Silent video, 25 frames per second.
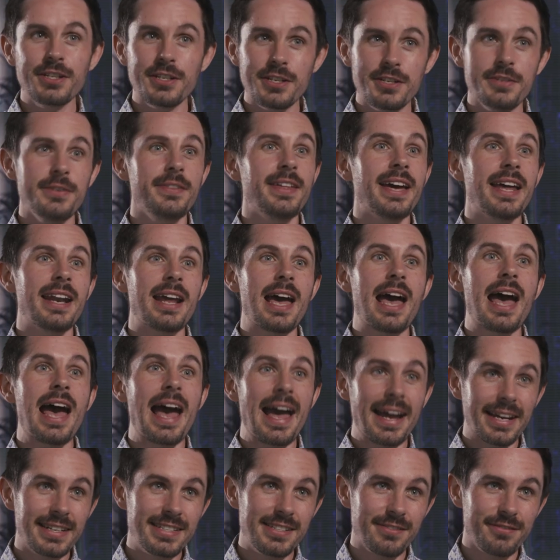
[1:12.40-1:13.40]
to do that
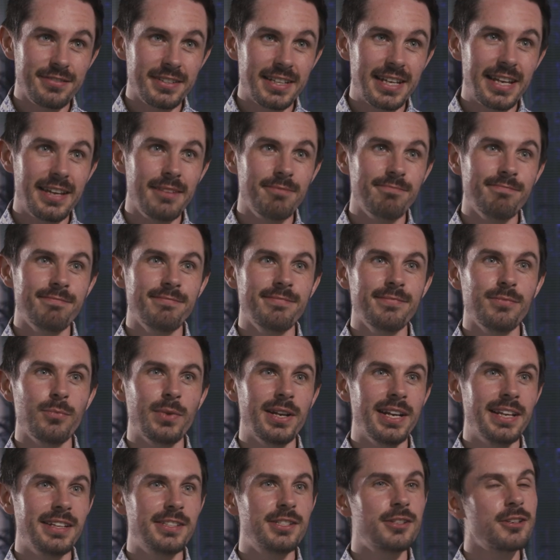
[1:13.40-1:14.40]
actively.
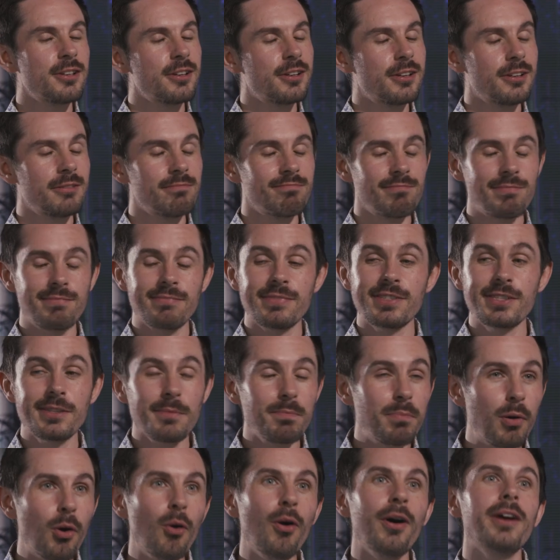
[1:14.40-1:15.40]
We need to
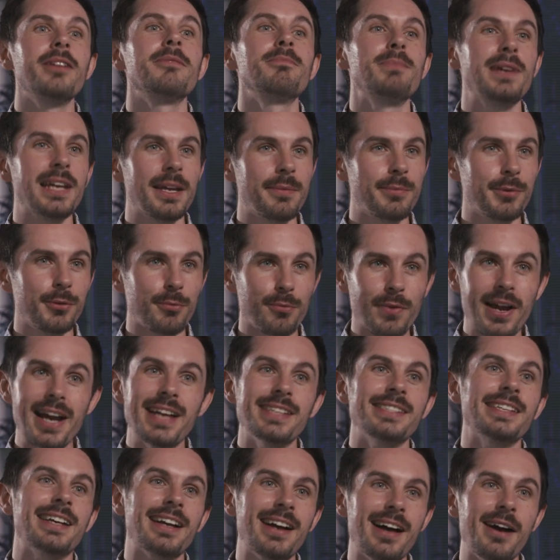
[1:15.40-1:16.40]
support people
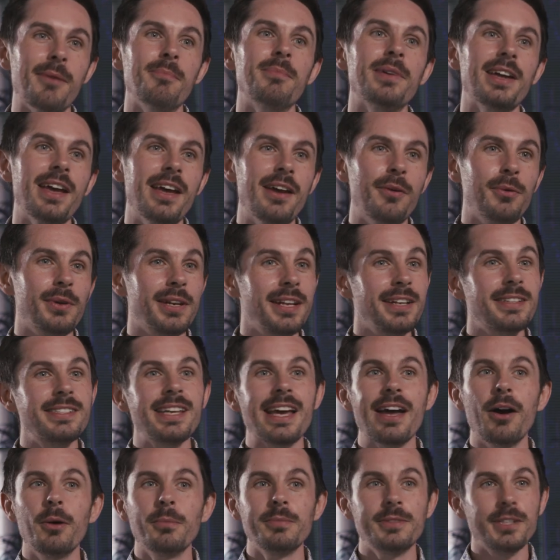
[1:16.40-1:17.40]
rising up. We need
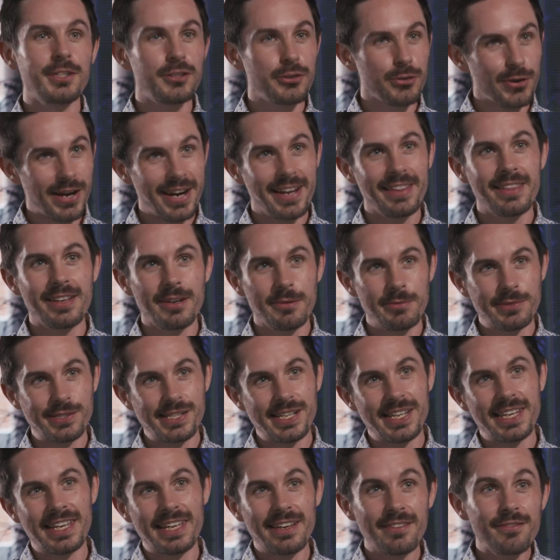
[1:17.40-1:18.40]
to help to train them,
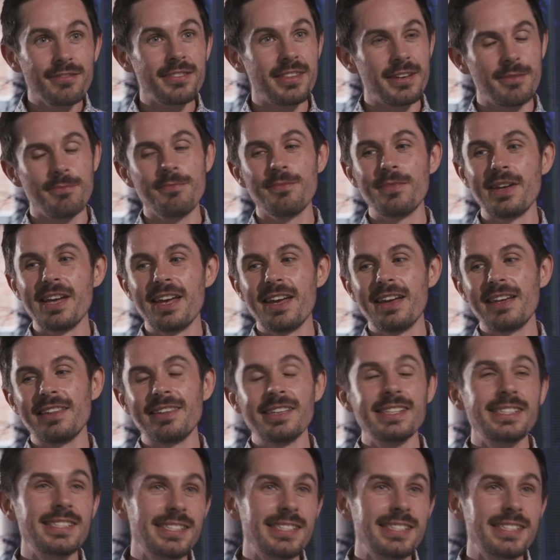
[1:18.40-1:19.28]
to give them the